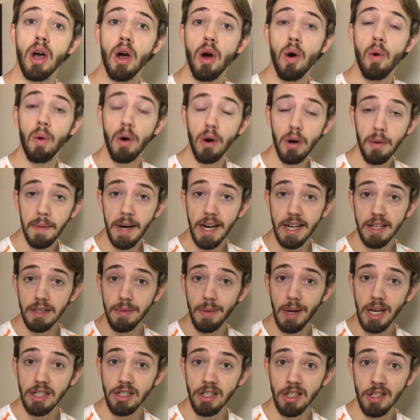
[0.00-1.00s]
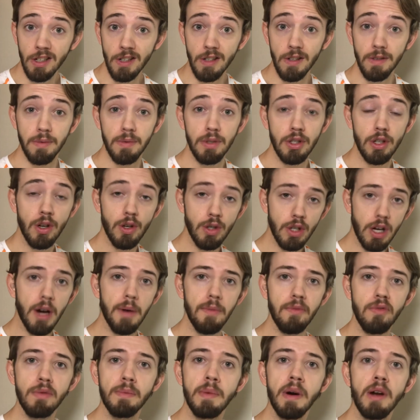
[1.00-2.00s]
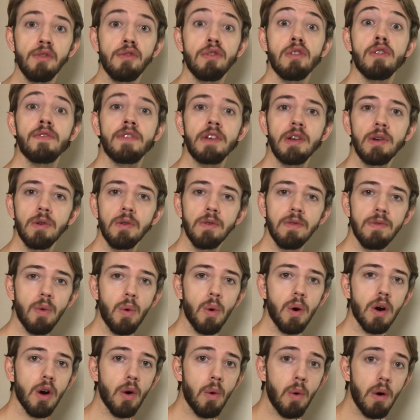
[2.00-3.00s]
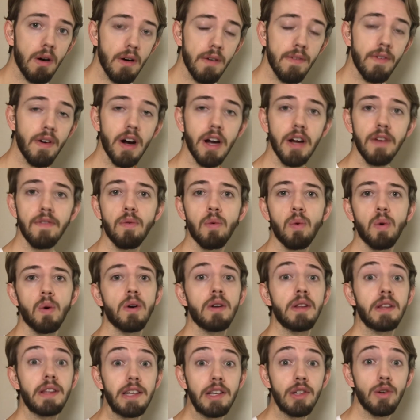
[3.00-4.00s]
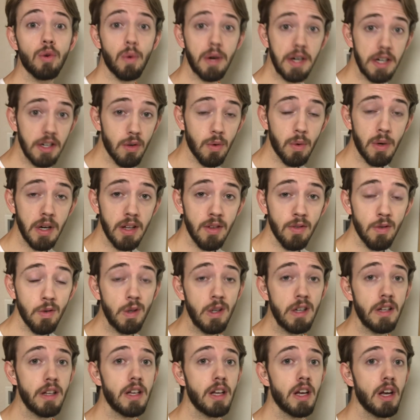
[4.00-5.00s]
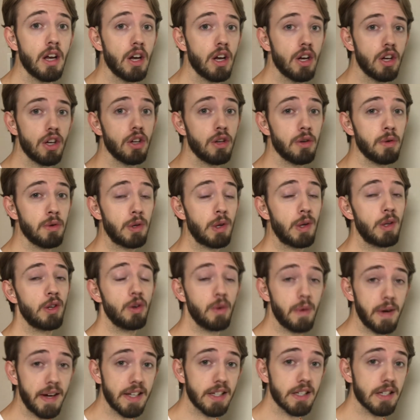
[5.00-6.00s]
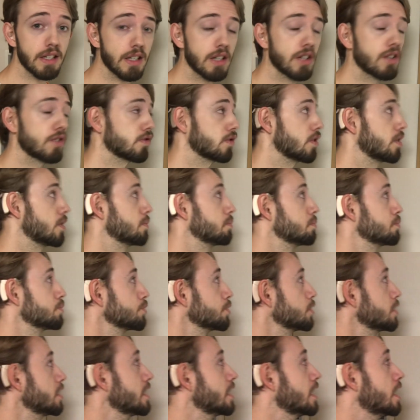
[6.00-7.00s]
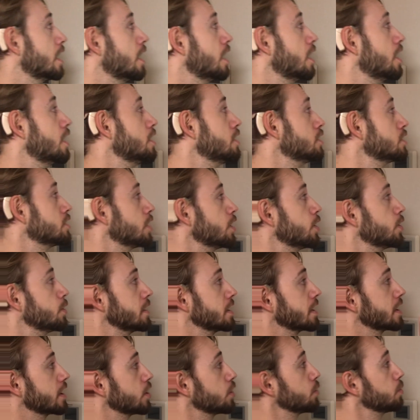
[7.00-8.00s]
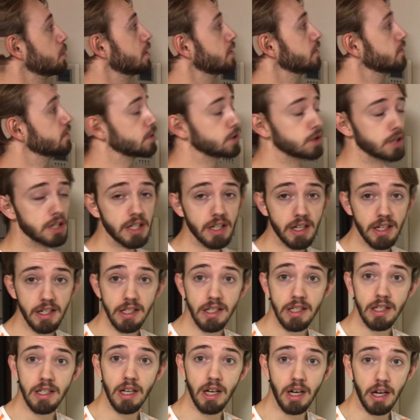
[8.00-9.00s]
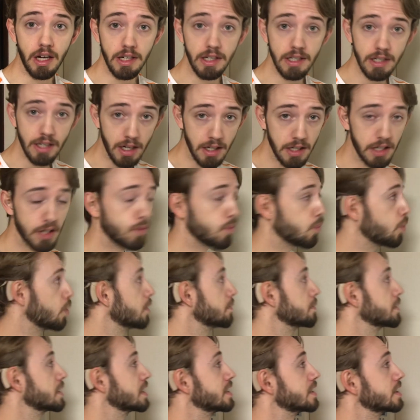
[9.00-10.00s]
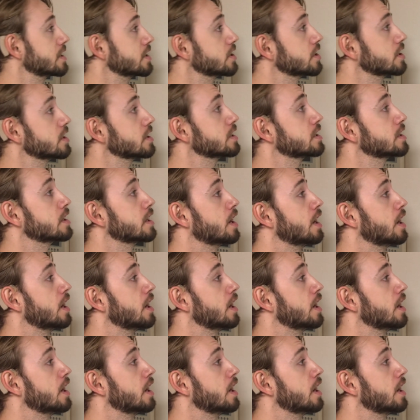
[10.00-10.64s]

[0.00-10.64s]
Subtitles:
Welcome back, Sebastian here. So time for my review for qualifying for the 2023 US Grand Prix. So in Q1, really nice sunny and warm conditions,